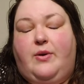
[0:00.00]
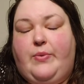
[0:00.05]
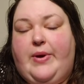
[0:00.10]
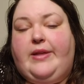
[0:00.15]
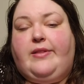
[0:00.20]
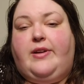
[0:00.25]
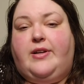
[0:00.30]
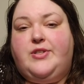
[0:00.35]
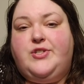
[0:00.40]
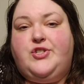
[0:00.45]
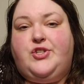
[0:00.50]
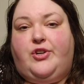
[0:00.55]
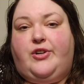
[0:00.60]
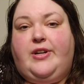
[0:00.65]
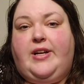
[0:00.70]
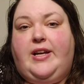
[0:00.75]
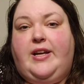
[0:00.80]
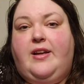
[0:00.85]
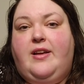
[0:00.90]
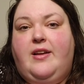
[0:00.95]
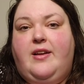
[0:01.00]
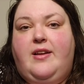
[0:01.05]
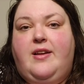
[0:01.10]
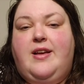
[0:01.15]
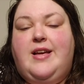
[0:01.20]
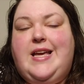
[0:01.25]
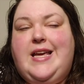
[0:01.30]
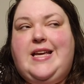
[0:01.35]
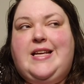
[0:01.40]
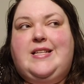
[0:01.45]
a weight loss journey
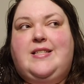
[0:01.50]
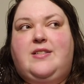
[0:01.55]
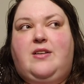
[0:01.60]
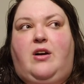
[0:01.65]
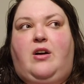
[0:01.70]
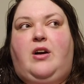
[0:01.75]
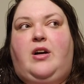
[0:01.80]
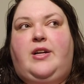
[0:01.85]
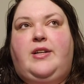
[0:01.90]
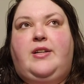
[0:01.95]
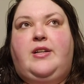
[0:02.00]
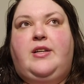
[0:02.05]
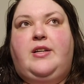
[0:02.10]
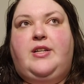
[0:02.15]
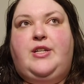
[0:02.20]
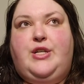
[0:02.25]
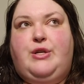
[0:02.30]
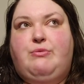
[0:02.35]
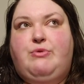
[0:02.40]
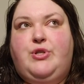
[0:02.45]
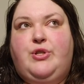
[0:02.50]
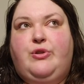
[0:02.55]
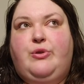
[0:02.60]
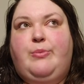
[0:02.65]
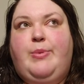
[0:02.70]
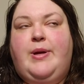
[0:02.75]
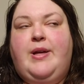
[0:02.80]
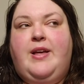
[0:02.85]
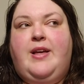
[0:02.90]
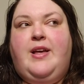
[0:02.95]
is on
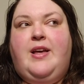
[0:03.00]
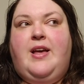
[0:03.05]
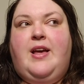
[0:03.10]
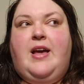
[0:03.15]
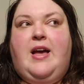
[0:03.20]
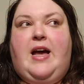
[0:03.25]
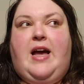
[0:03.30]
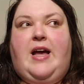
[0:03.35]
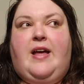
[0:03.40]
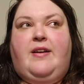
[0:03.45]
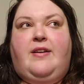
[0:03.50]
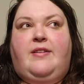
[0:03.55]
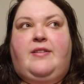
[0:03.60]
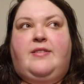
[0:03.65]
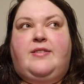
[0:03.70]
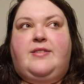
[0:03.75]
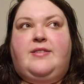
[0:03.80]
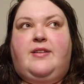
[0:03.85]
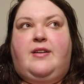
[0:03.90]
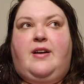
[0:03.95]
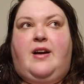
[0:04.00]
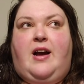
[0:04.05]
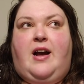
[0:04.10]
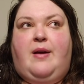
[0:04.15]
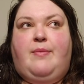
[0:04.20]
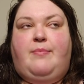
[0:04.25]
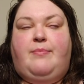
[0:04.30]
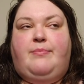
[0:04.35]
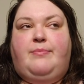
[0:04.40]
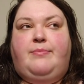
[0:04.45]
YouTube. And
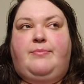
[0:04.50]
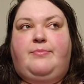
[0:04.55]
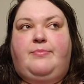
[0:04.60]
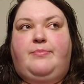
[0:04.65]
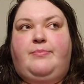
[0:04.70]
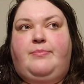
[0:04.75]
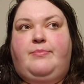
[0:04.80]
I'm.